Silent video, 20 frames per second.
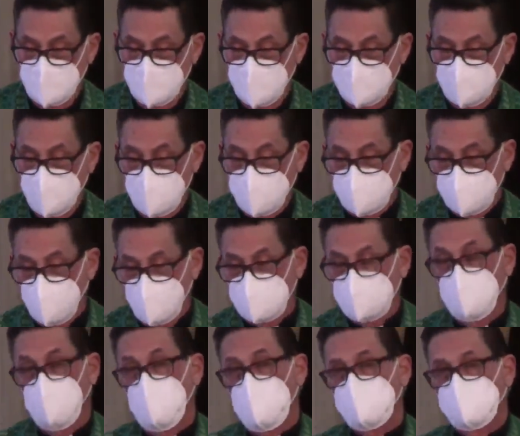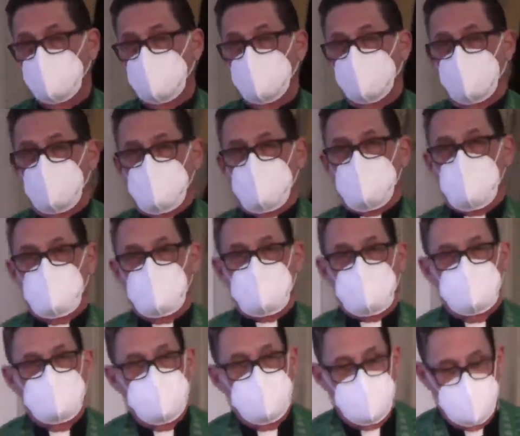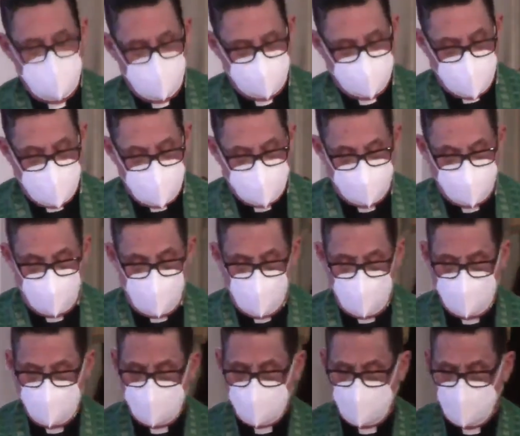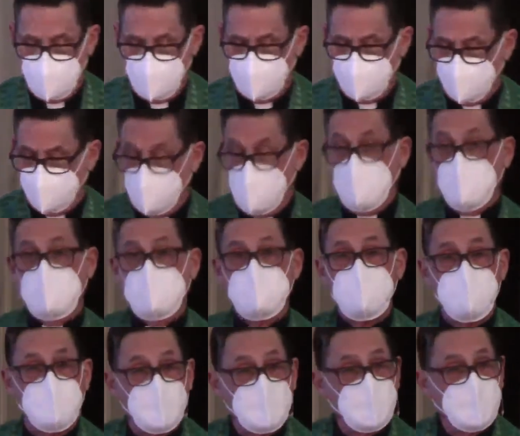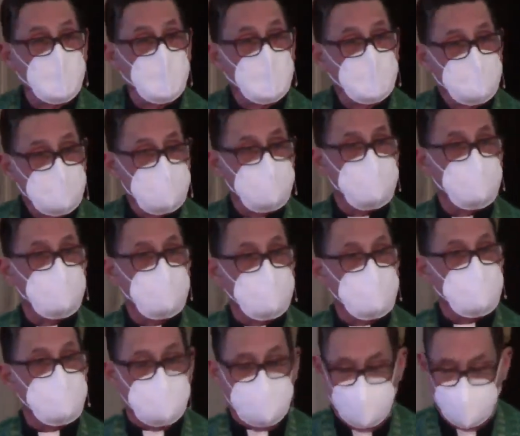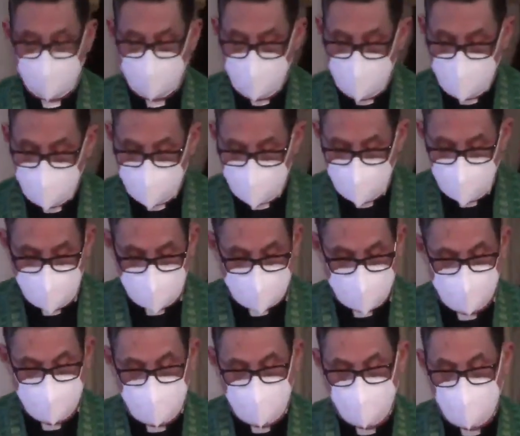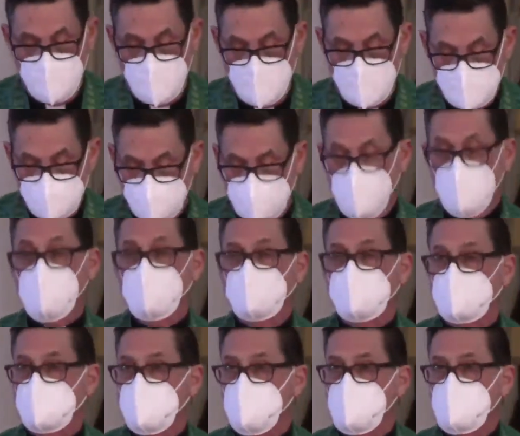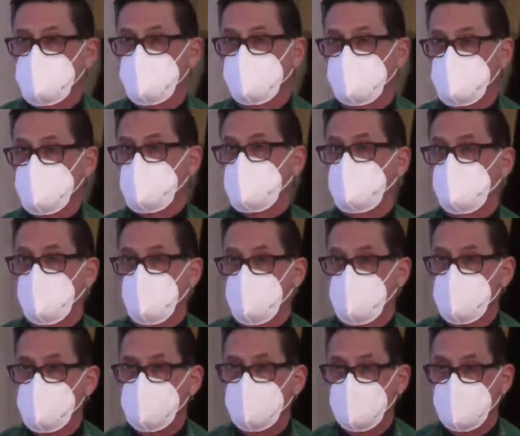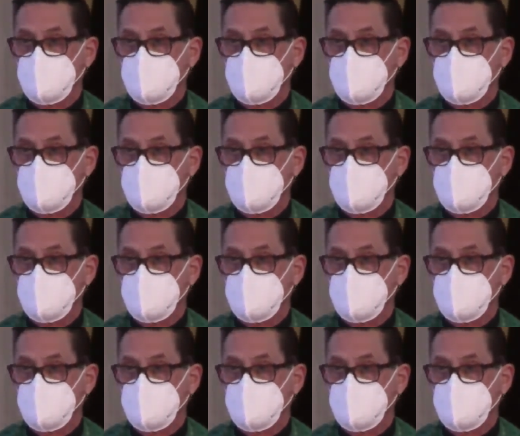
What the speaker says: Make it unlawful for social media platforms to provide mis or disinformation that can be shown to cause physical harm?